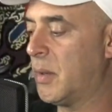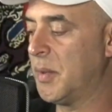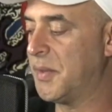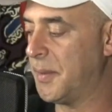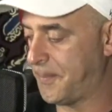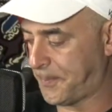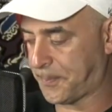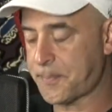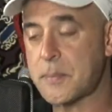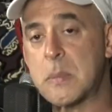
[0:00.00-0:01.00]
here with it.
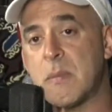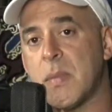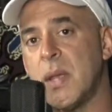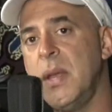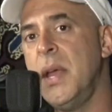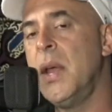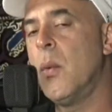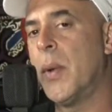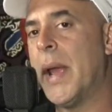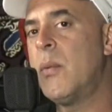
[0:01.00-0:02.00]

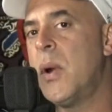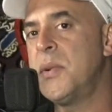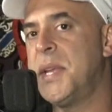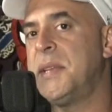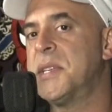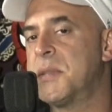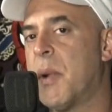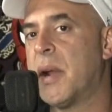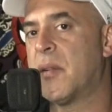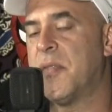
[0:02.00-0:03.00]
When I rotate this
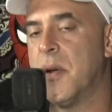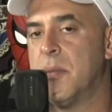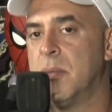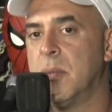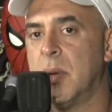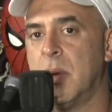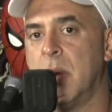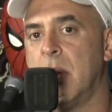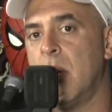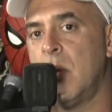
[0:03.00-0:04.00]
microphone,
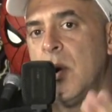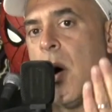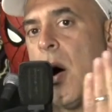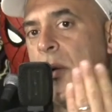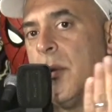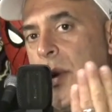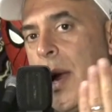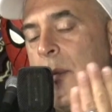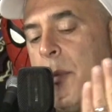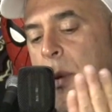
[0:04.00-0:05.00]

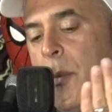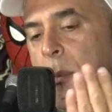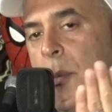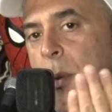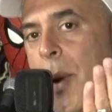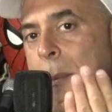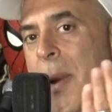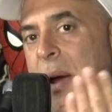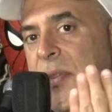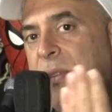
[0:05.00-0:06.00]
when my
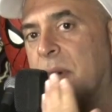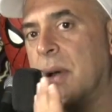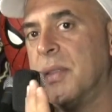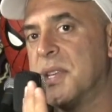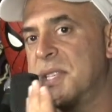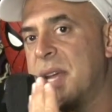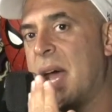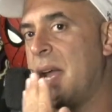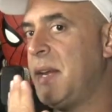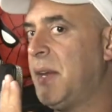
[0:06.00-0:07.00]
mouth is on the
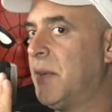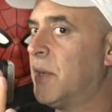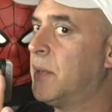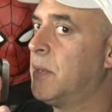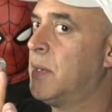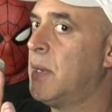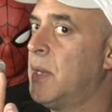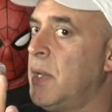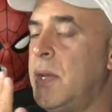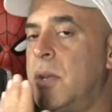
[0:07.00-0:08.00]
side here,
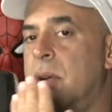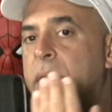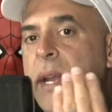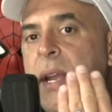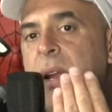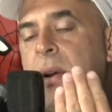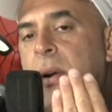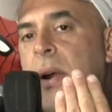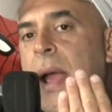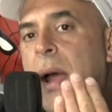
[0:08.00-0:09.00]
you're going to
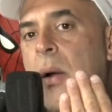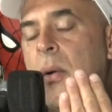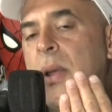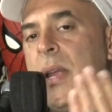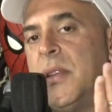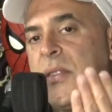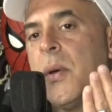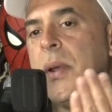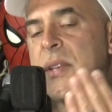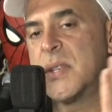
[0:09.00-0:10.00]
hear how it's
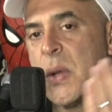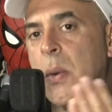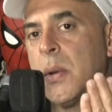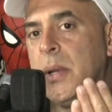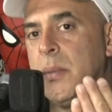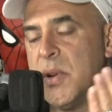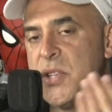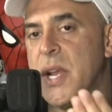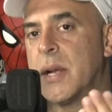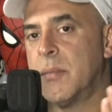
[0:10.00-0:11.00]
going to totally
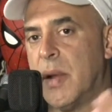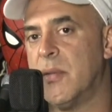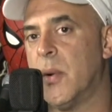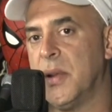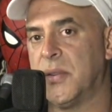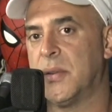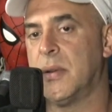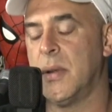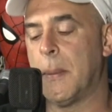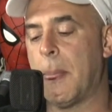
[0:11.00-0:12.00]
reject my voice.
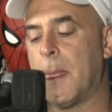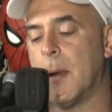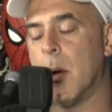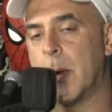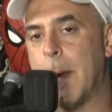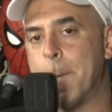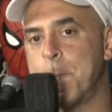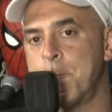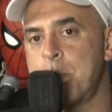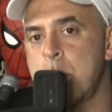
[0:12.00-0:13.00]
Okay?
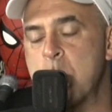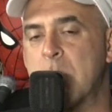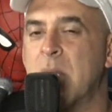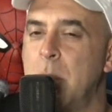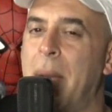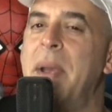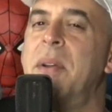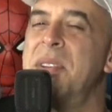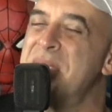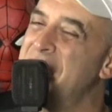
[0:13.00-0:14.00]
You might
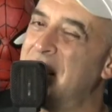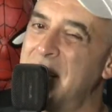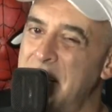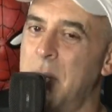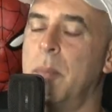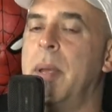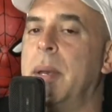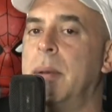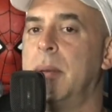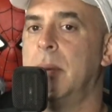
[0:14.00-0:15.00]
hear just a little bit,